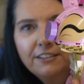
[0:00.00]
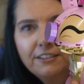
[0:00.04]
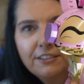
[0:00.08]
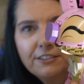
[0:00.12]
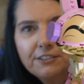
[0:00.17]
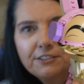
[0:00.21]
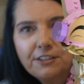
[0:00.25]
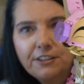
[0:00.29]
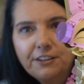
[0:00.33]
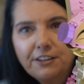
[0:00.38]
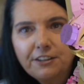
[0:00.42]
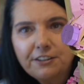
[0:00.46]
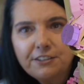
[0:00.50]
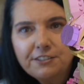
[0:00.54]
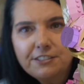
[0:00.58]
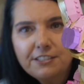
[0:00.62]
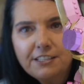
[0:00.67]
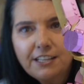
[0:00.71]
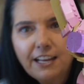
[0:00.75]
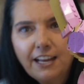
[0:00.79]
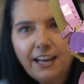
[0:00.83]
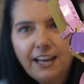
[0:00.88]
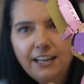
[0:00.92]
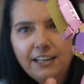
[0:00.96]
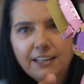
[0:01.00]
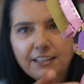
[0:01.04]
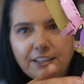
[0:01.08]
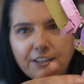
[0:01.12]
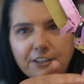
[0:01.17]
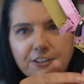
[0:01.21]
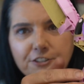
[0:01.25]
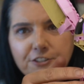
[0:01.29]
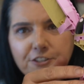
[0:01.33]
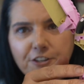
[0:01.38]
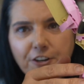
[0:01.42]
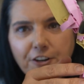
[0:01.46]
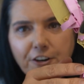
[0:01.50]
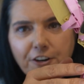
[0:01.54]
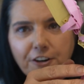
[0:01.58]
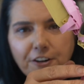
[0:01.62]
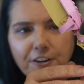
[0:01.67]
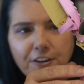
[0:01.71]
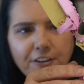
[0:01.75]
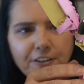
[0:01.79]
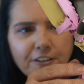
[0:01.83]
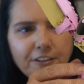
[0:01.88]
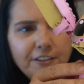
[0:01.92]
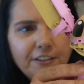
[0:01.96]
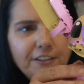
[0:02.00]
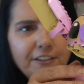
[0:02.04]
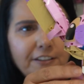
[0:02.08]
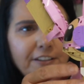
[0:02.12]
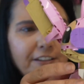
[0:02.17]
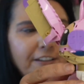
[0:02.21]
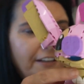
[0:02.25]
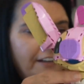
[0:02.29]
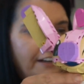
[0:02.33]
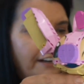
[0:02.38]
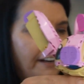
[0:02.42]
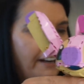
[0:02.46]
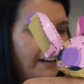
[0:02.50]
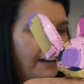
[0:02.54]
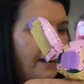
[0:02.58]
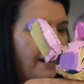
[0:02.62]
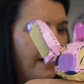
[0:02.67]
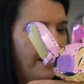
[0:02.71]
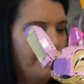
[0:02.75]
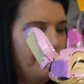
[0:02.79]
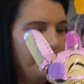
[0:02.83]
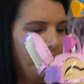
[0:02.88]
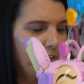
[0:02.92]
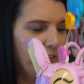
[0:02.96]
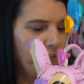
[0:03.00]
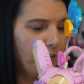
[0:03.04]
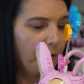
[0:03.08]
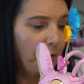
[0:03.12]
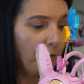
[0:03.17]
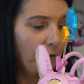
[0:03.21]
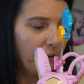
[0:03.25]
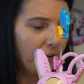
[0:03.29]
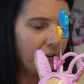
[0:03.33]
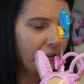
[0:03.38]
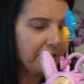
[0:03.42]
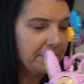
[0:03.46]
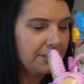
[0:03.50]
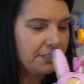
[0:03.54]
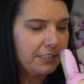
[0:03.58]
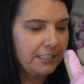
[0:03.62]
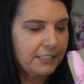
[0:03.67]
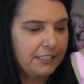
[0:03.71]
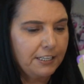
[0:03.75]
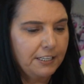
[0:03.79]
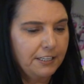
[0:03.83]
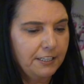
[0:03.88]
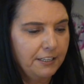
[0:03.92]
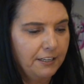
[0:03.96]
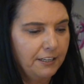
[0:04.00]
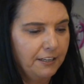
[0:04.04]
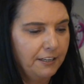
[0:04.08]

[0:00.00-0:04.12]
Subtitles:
So there's that. There's her. And then, of course,